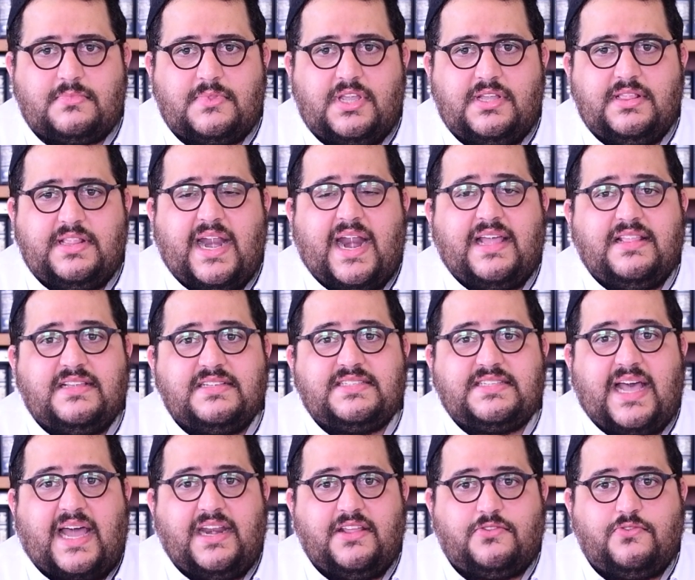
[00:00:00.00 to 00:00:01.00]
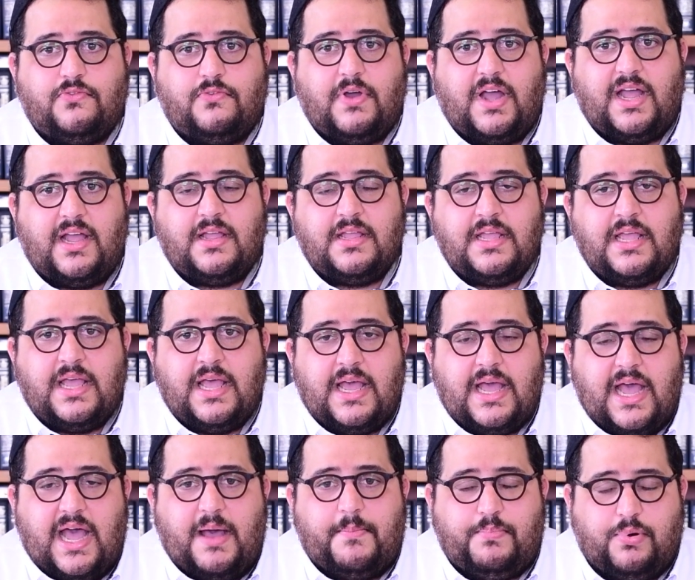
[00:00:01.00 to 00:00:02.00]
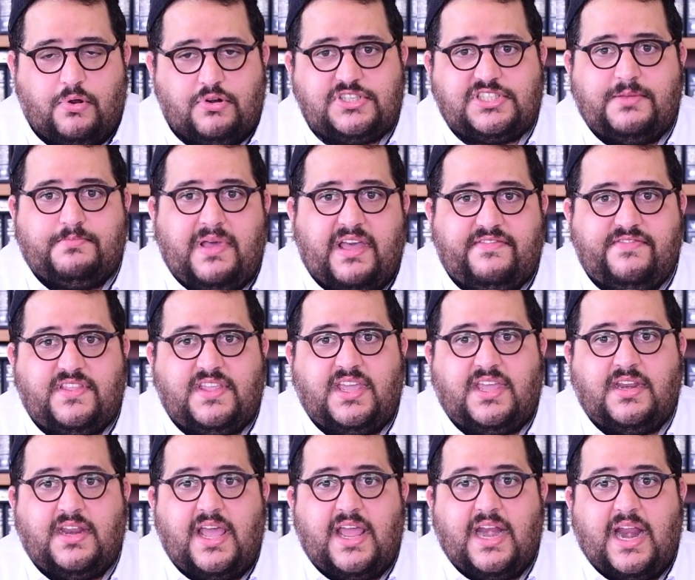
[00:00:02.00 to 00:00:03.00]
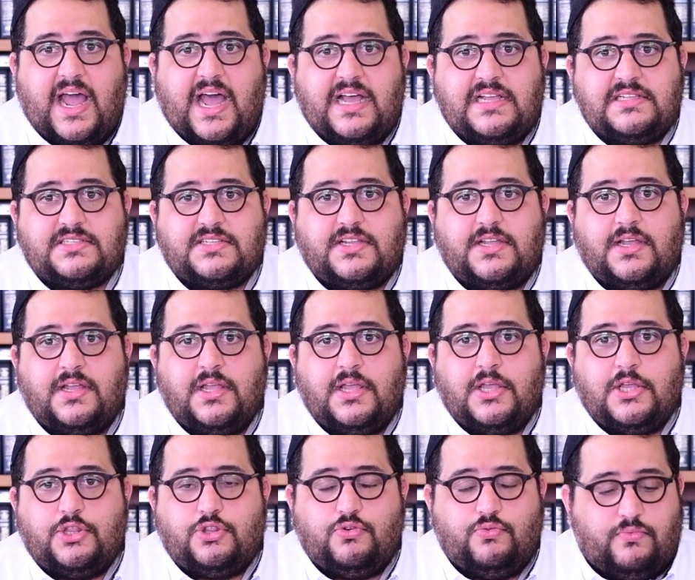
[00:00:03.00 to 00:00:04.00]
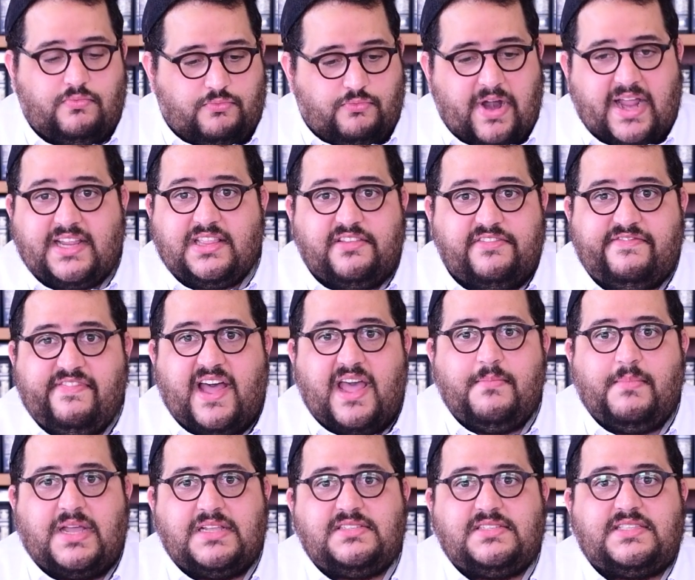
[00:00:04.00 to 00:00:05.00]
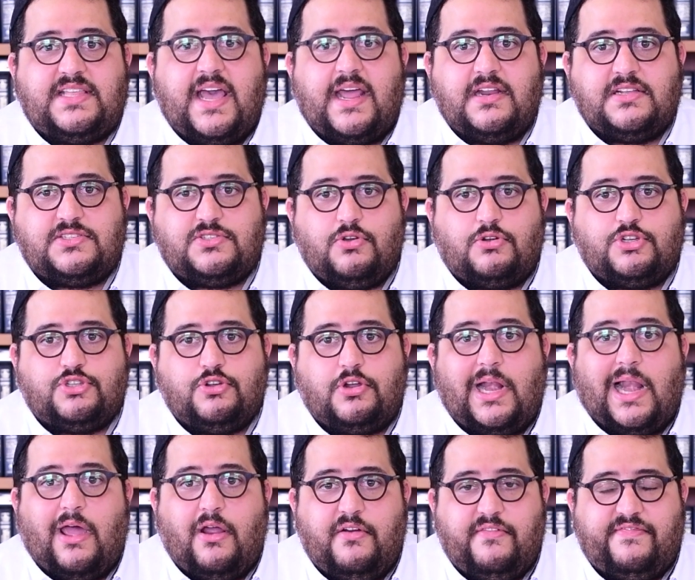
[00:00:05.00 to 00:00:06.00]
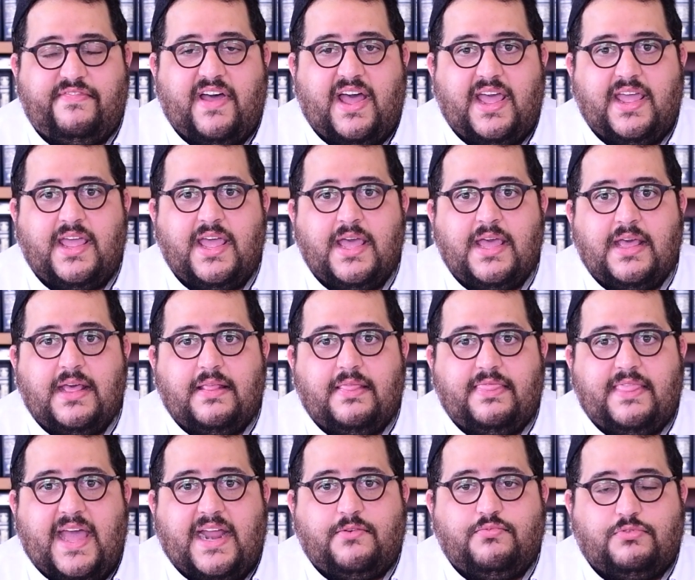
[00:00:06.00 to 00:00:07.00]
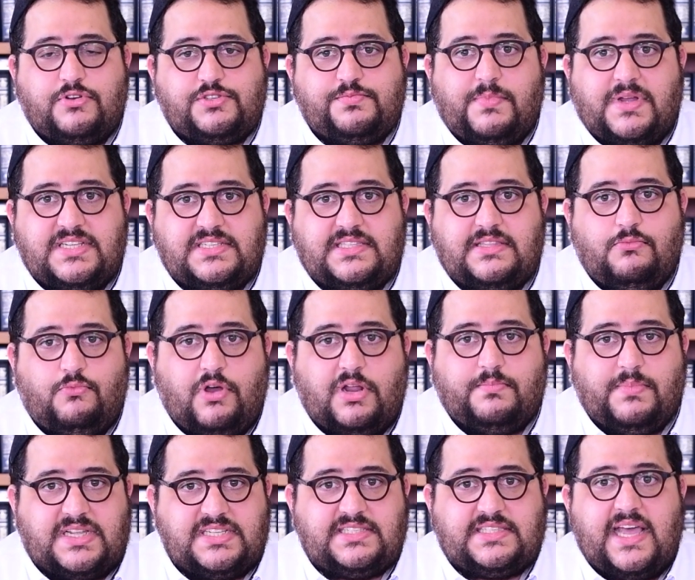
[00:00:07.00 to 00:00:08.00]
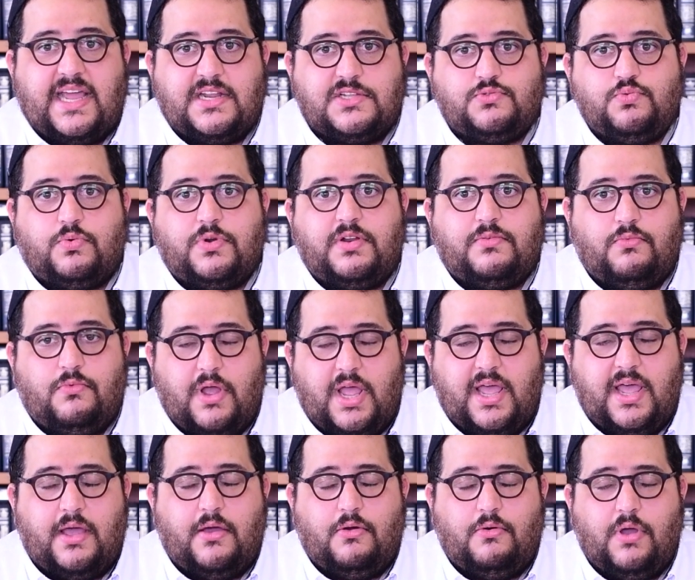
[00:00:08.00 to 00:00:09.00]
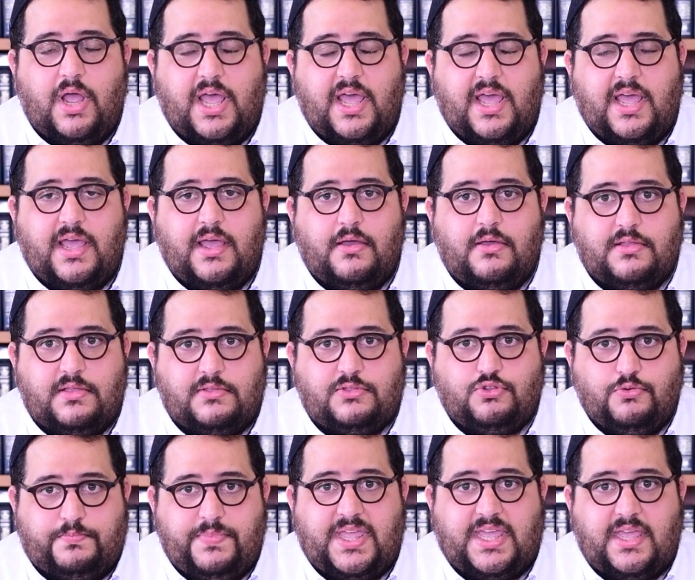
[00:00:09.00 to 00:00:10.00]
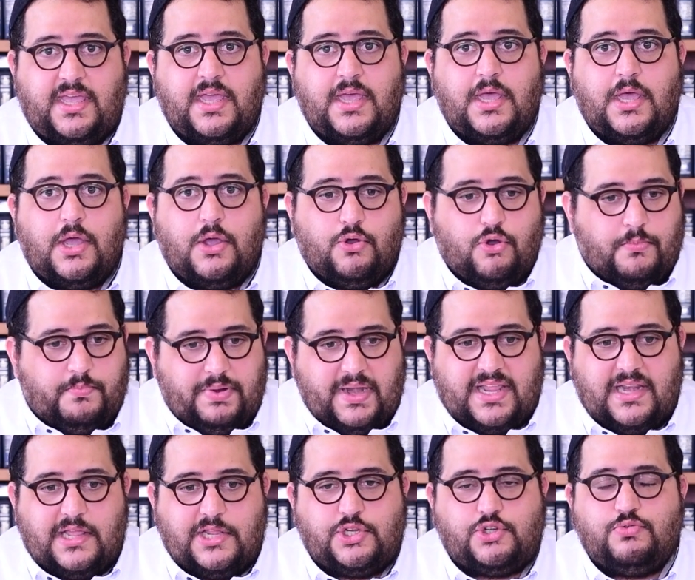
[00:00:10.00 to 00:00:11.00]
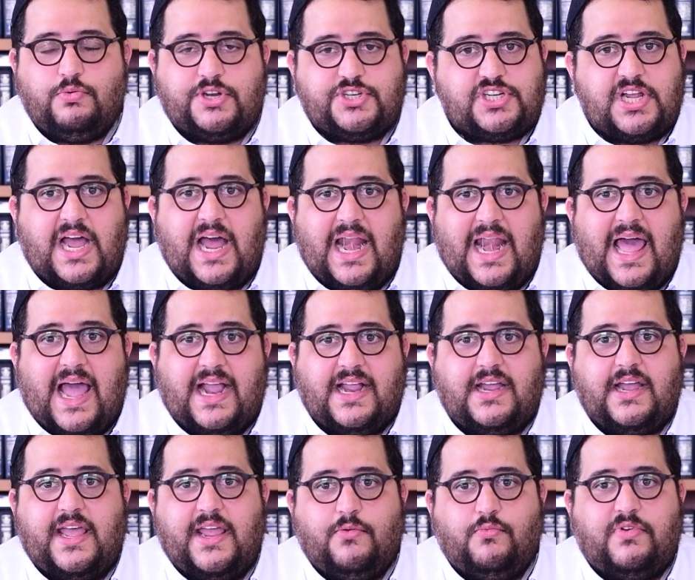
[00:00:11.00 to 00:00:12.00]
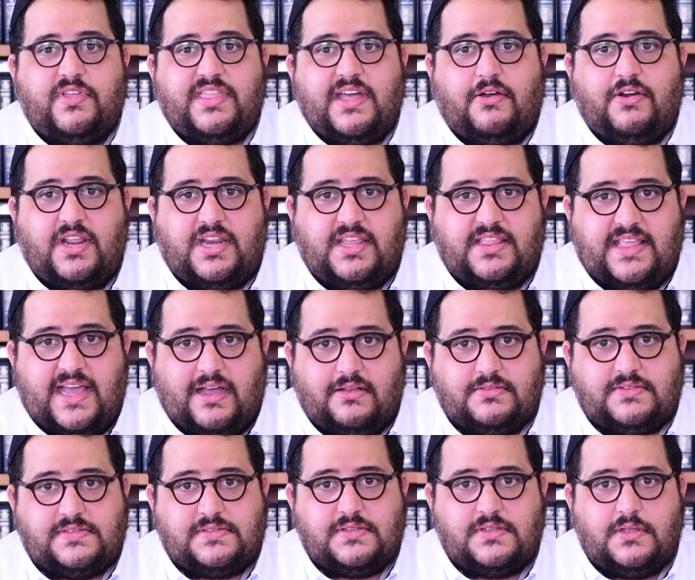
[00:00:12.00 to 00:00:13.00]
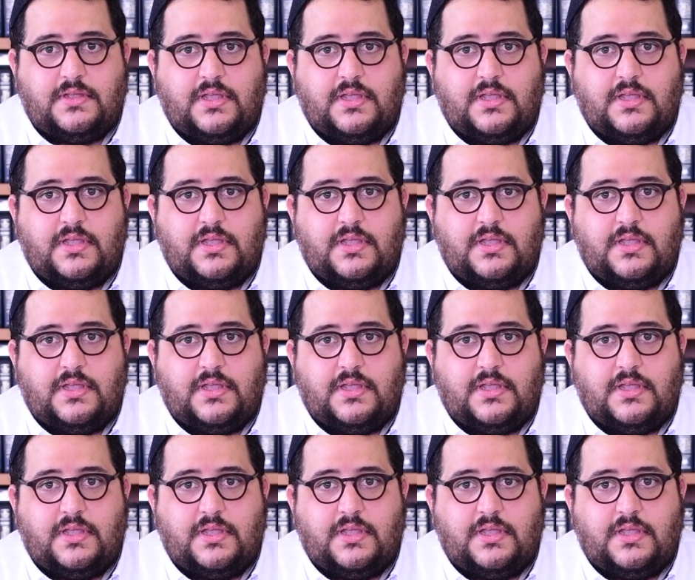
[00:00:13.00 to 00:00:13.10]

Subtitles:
that I decided to approach the Beth Din and ask to rectify my status, or to clarify that which what my status would to be completely Jewish, halak, and without any doubts.